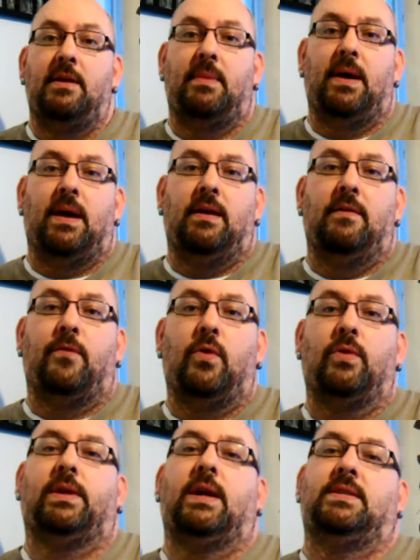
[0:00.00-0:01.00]
my
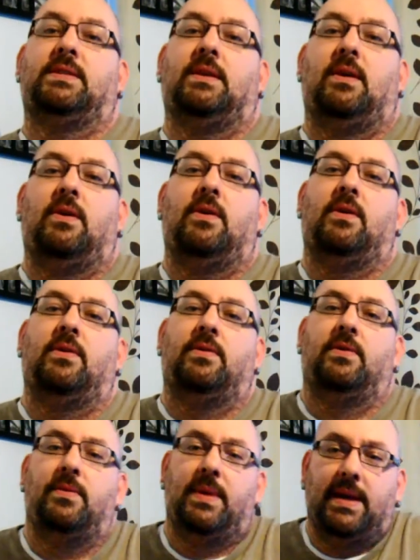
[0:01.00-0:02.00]
Vaughncast
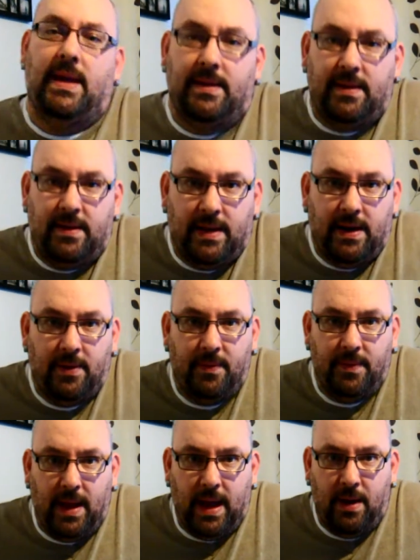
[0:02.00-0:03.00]
on the weekend. Now,
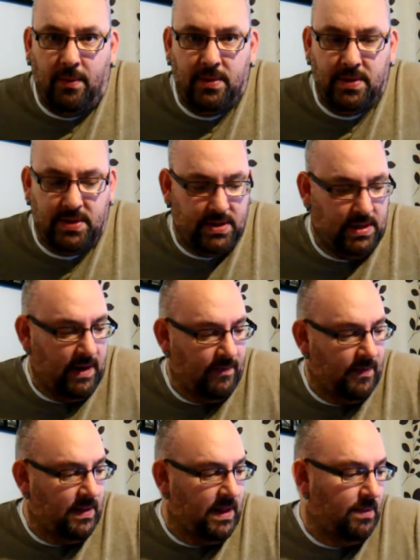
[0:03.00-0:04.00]
I was
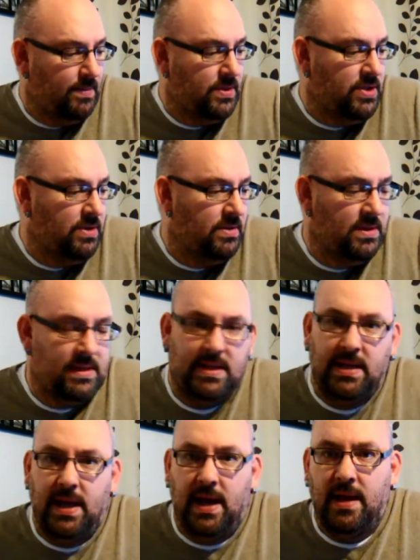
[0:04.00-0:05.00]
given the
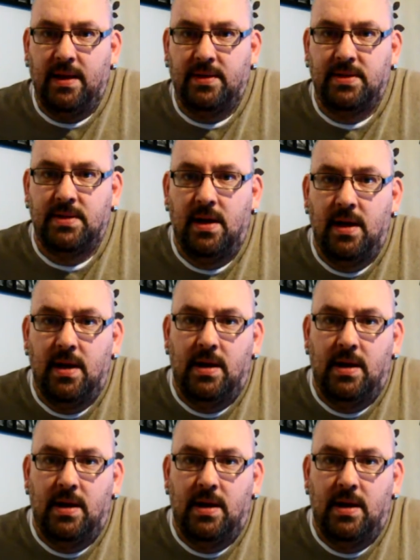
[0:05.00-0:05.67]
opportunity, as